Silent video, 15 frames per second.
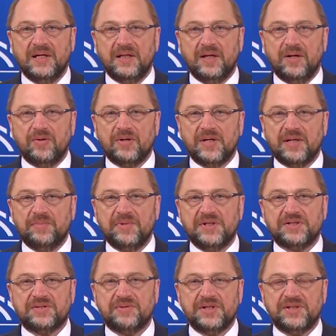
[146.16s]
The local
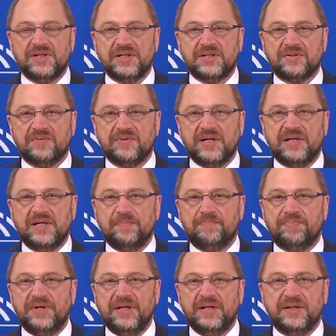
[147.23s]
administration has already
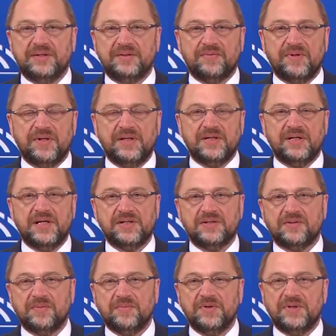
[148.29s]
appealed to the international
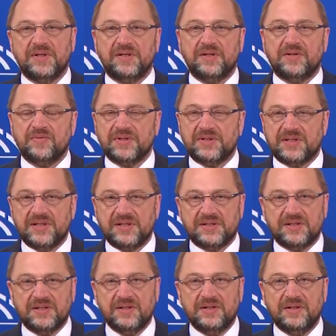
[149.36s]
community to assist